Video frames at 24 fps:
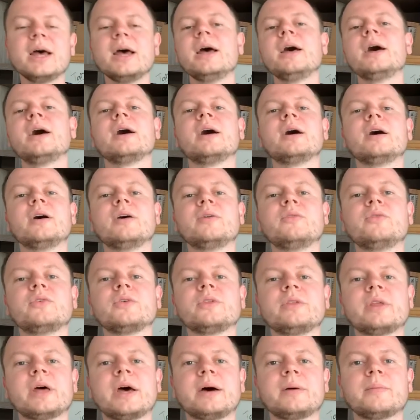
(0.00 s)
for
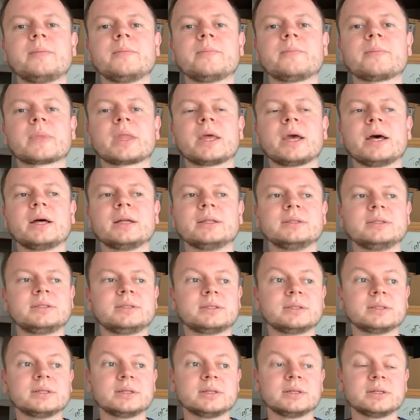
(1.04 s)
them, and
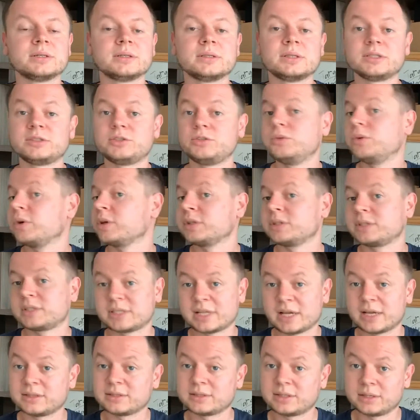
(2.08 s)
that you
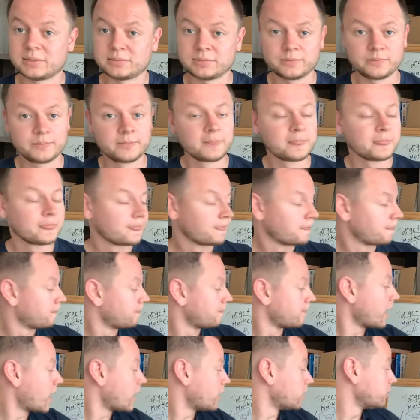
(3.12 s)
understand them.
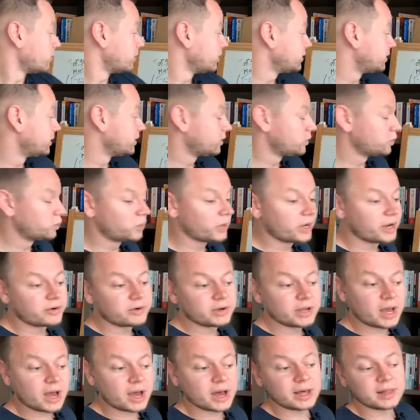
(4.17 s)
Now, this is very
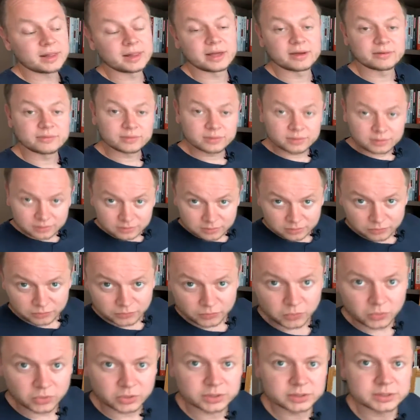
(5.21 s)
high level, of
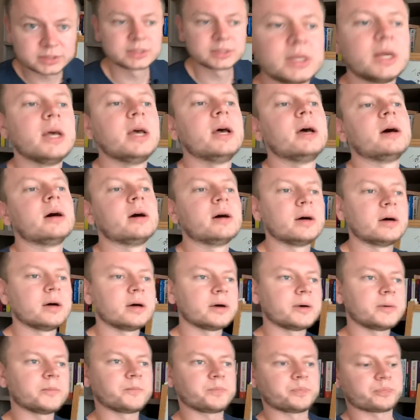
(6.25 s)
course.
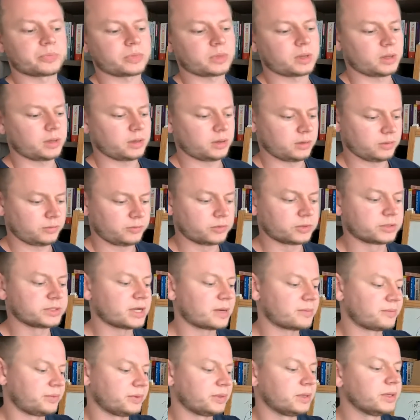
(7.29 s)
For
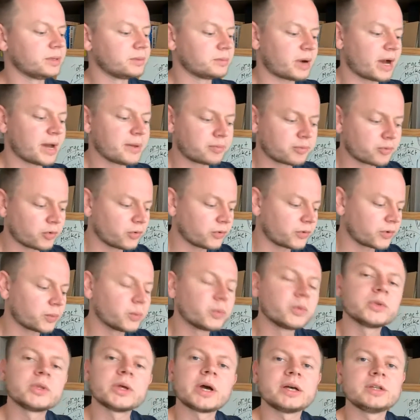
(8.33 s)
example, in my program,
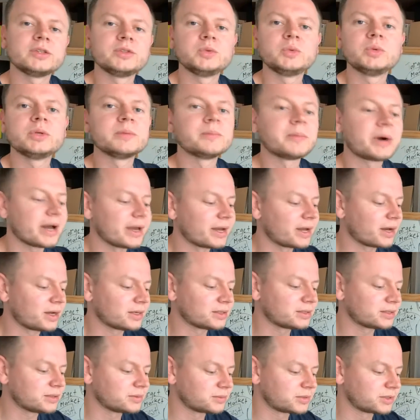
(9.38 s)
what I do with my
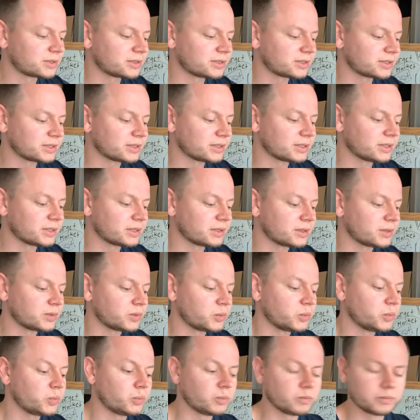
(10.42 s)
customers,
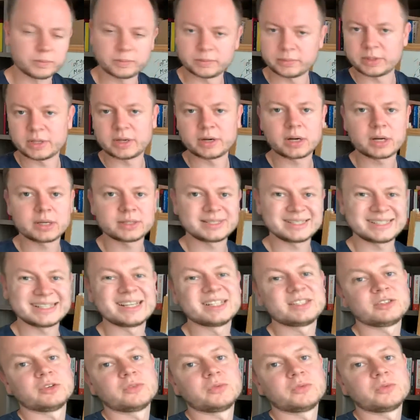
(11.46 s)
there are sets of